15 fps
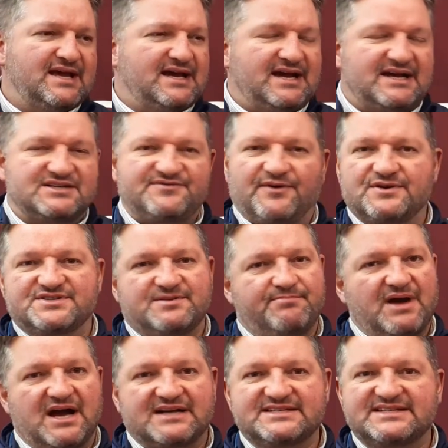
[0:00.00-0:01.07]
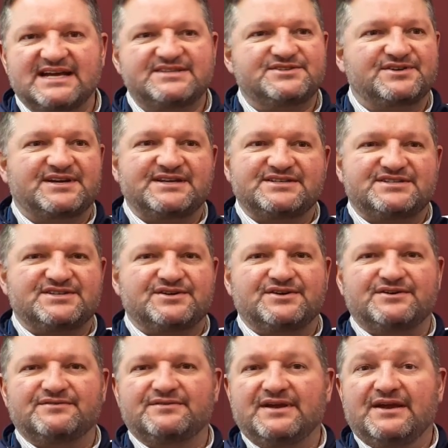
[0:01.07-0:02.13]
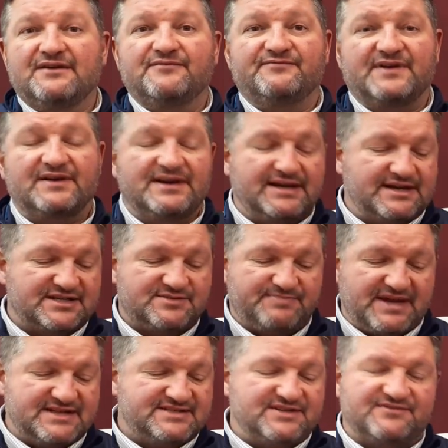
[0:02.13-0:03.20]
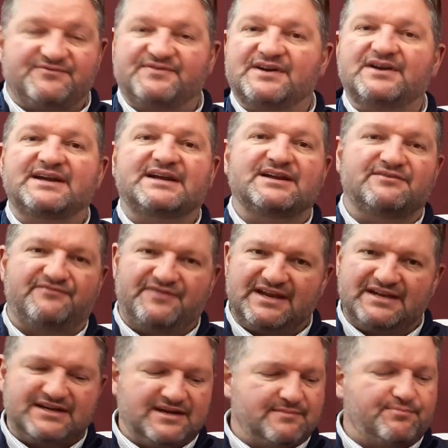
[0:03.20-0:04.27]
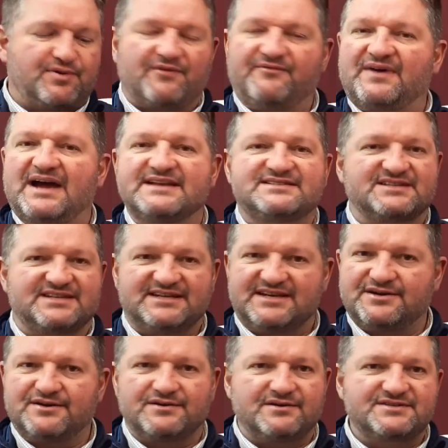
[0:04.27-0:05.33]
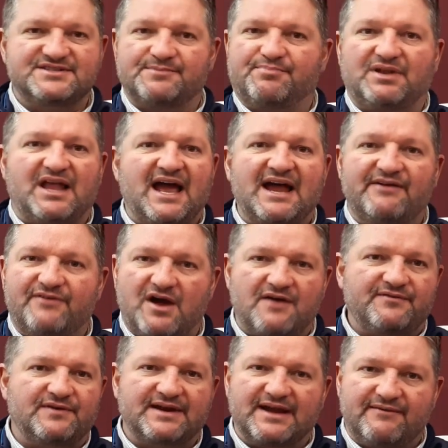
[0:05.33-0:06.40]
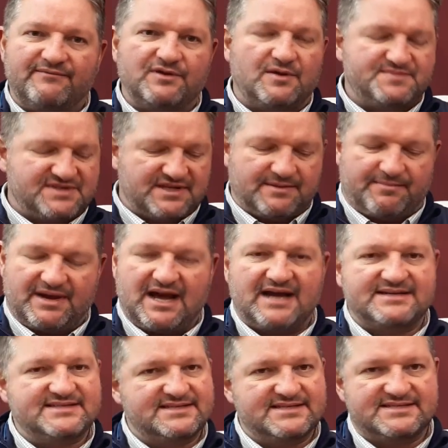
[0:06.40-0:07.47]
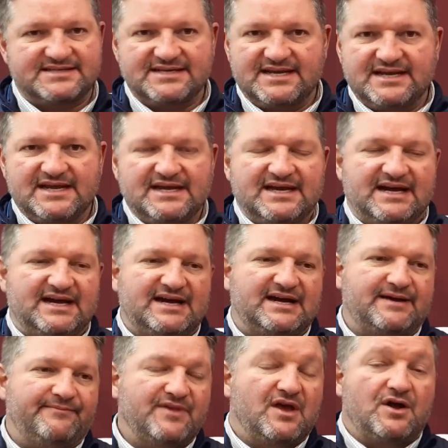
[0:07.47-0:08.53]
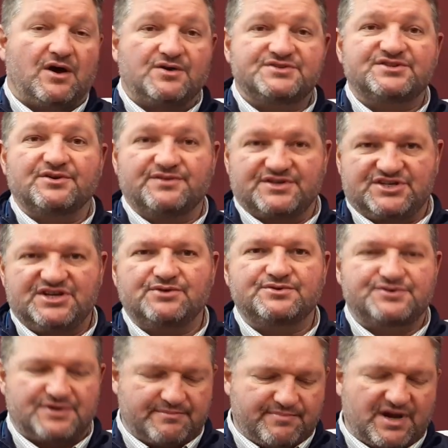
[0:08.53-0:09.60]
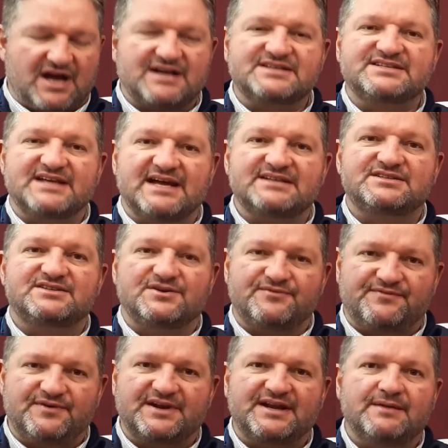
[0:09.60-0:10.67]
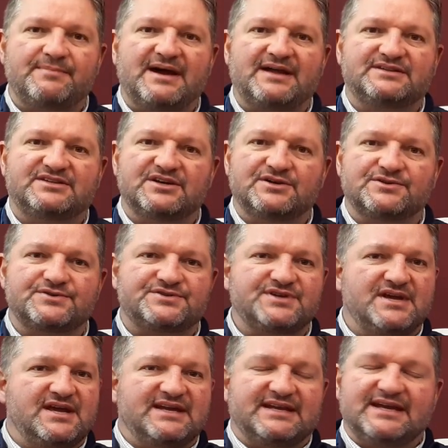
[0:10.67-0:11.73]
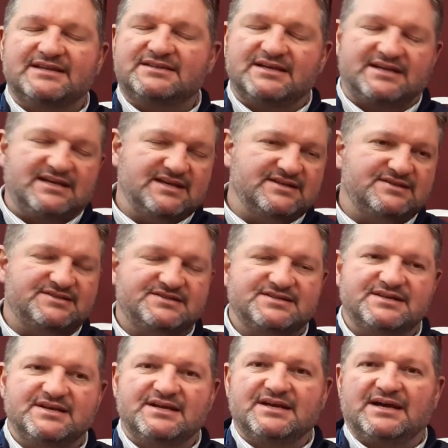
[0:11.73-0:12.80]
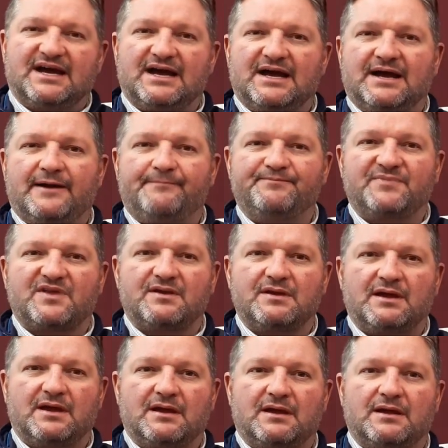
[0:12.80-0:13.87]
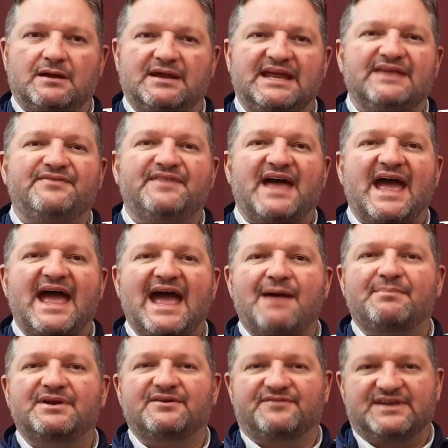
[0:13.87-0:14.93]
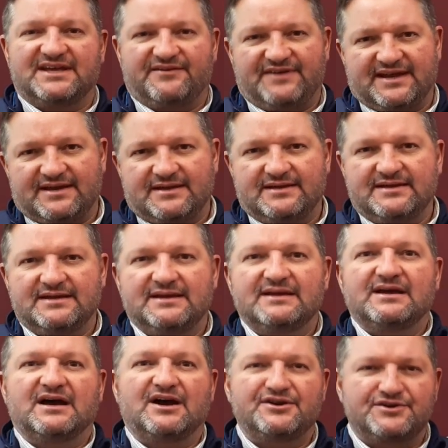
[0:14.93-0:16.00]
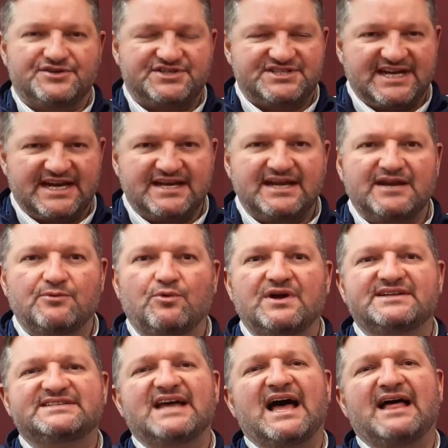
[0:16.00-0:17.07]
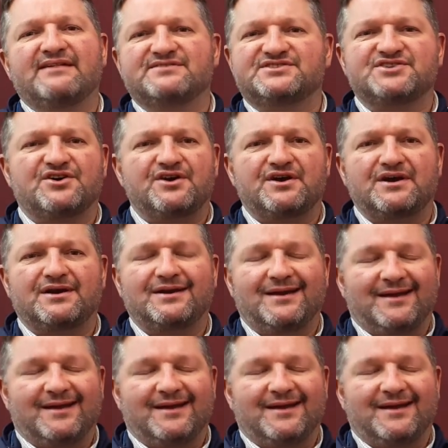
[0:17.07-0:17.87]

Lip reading: As far as the box sets are concerned, very inexpensive, very convenient, provides a year supply of offering envelopes in the boxes. Also the children box sets, don't forget about those. Get the kids in the habit of giving, understanding what tithes are.